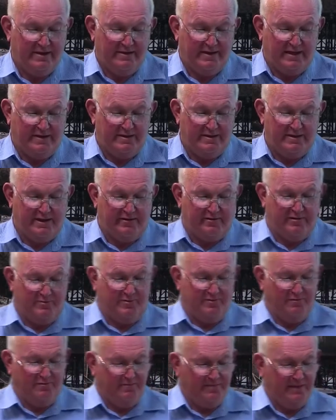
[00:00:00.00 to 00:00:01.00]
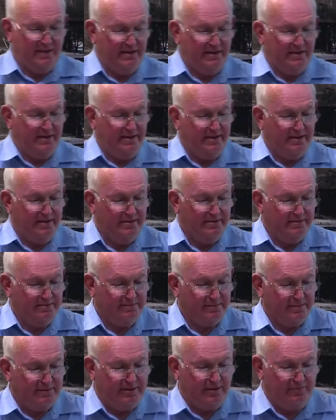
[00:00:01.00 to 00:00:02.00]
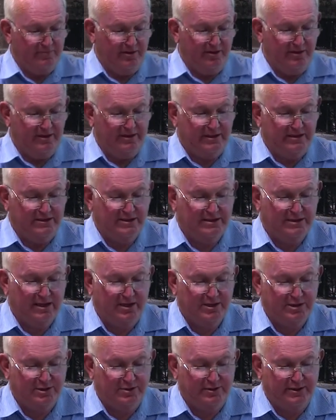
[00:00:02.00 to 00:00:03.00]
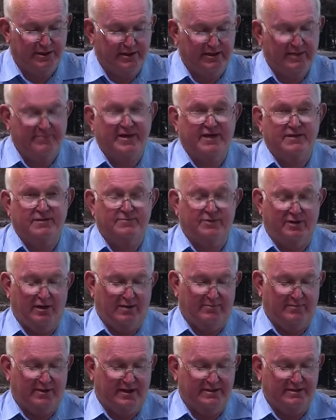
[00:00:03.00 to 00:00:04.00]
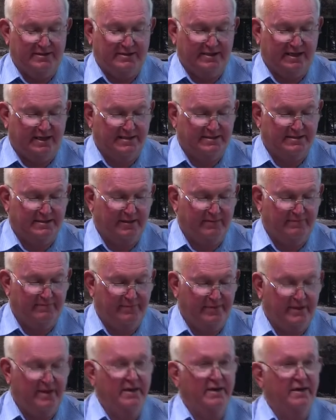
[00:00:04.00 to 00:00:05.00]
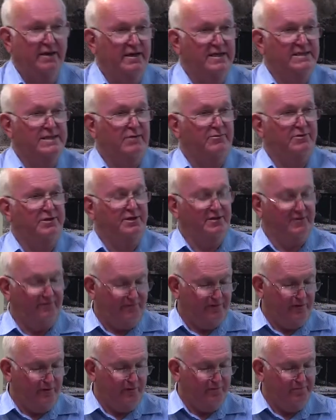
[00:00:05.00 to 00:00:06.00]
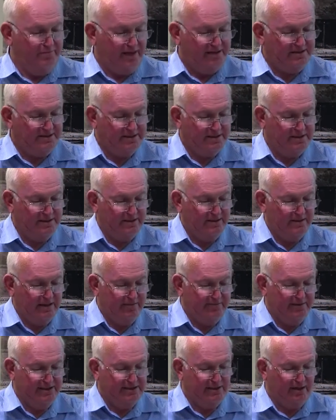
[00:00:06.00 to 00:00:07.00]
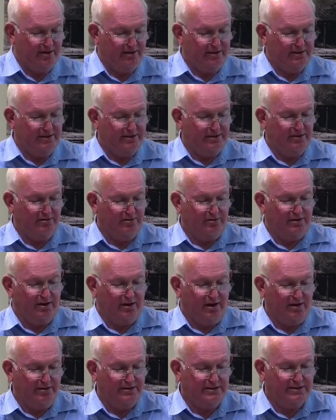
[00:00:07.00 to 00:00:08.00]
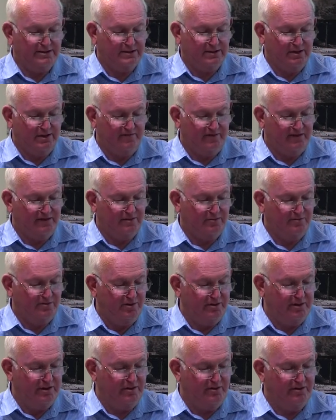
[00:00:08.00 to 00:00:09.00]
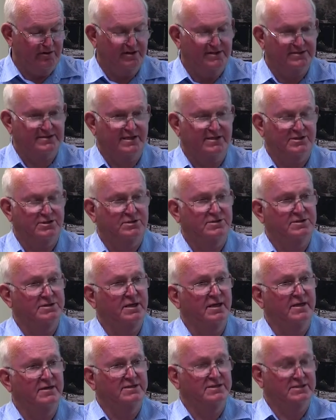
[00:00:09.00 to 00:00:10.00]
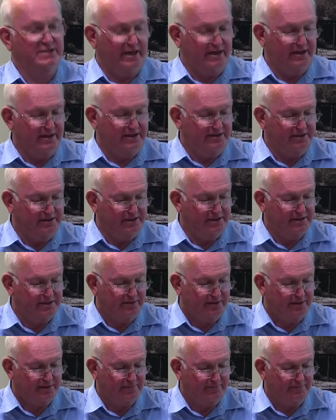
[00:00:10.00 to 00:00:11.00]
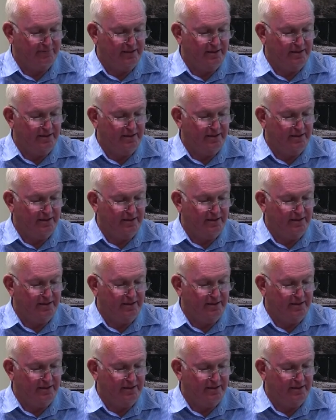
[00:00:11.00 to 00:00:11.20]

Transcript: The other notable community and social thing about the Bulli Mine disaster is that within a few months it resulted in two of the longest serving community organisations starting in the district.